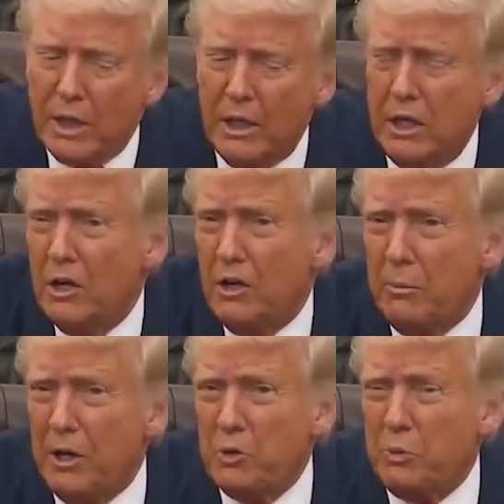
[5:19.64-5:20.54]
And, you know, the
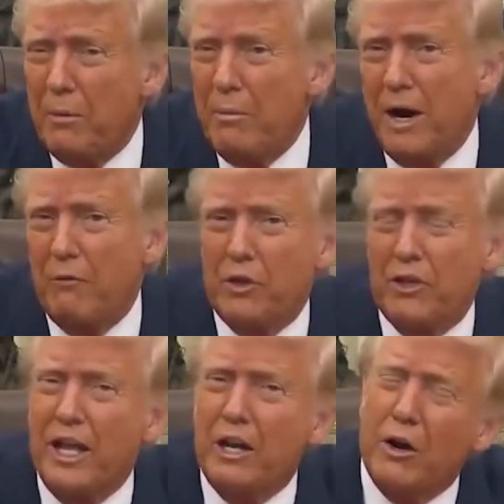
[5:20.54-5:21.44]
biggest problem I have
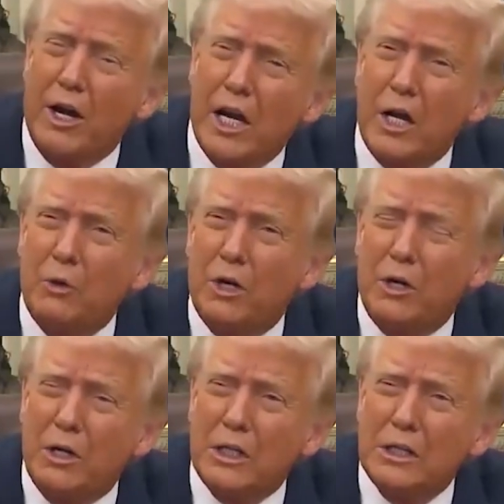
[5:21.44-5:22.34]
with NATO, I
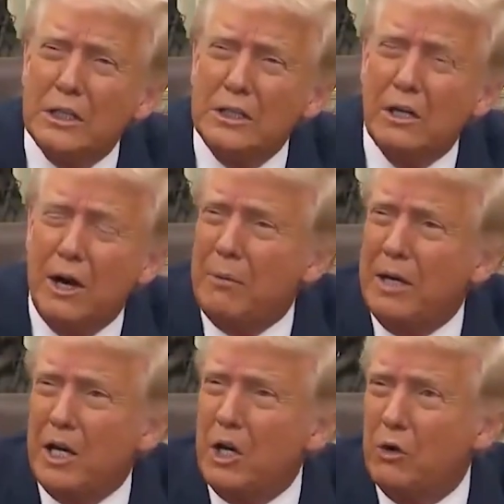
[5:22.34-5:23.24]
really, you know, I
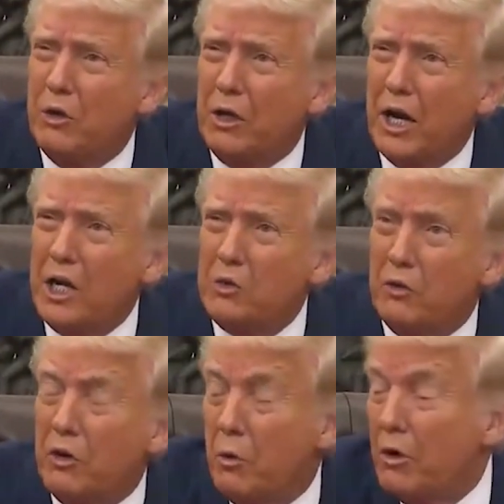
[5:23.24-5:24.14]
mean, I know the guys
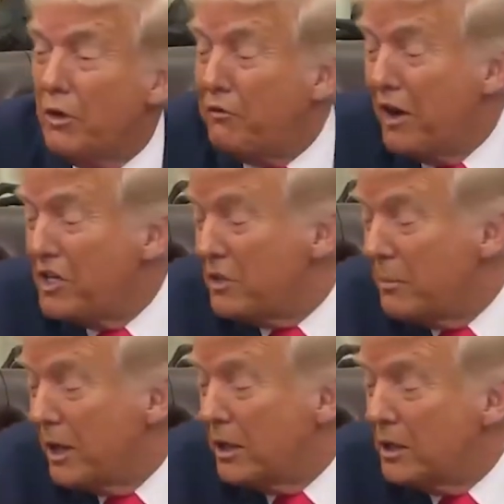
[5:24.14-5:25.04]
very well. They're friends of
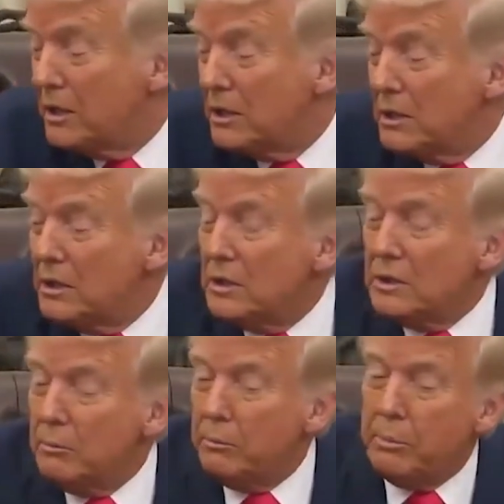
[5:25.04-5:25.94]
mine.
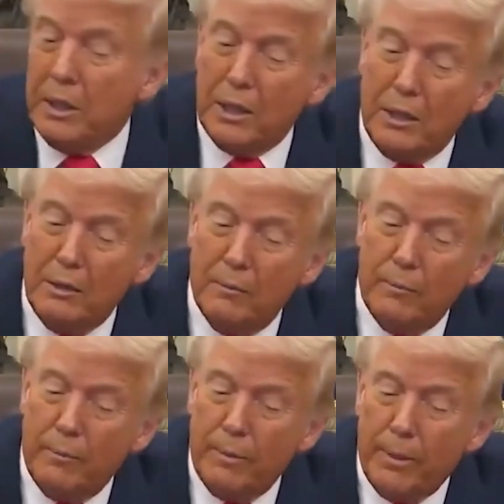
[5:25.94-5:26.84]
But
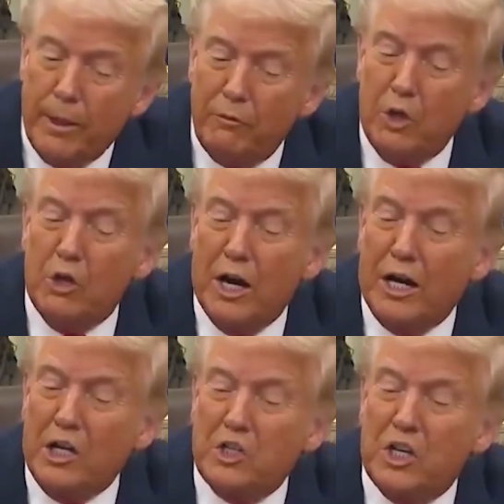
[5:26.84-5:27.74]
if the
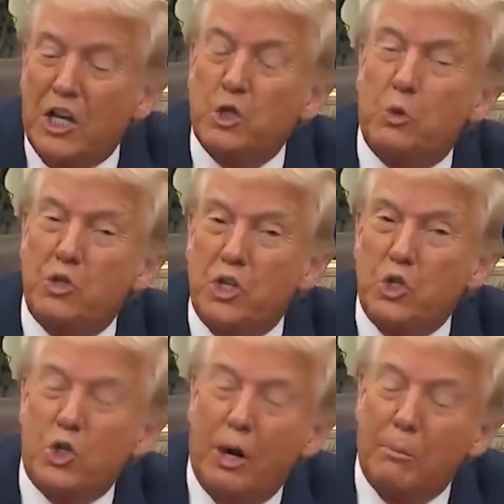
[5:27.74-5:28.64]
United States was
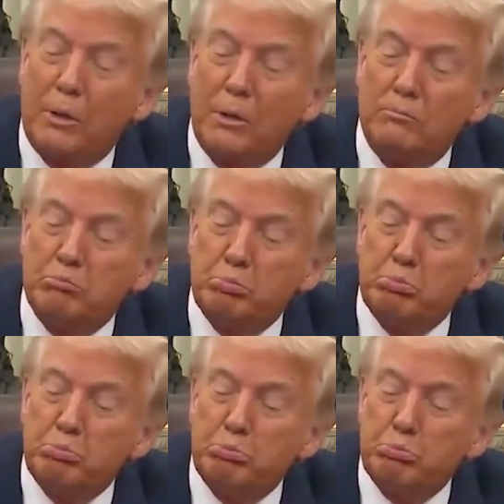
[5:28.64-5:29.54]
in trouble
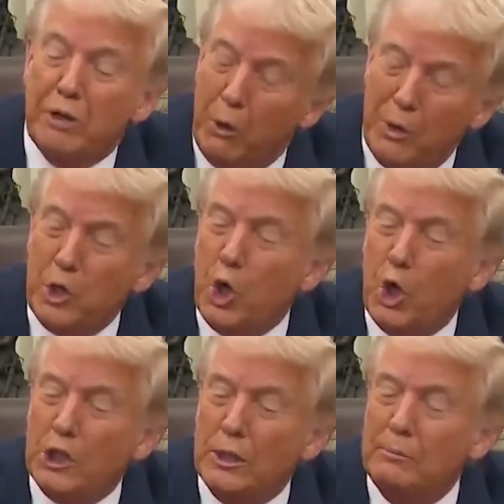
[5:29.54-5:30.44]
and we
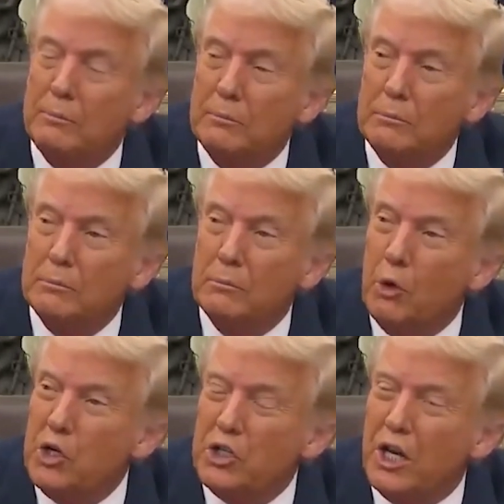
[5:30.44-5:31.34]
called them,
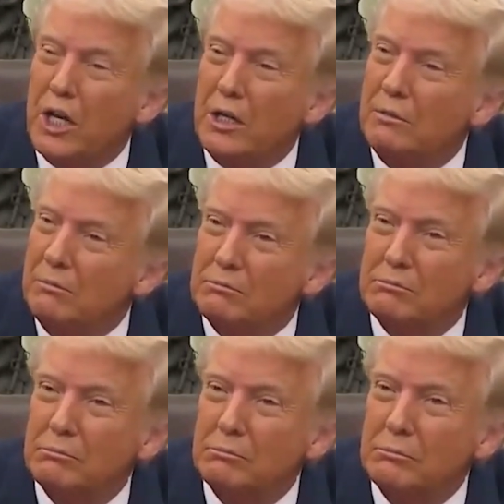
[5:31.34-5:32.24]
we said,
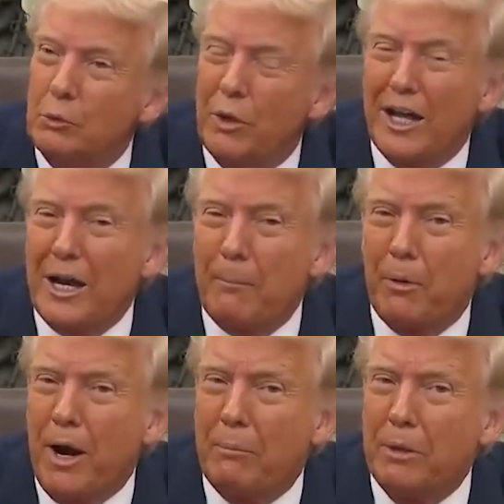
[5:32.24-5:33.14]
we got a
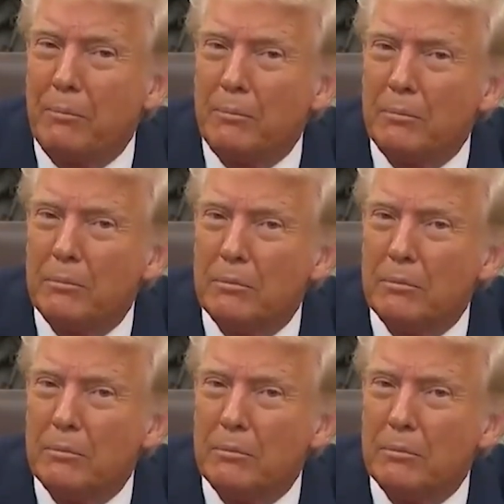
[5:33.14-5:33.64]
problem,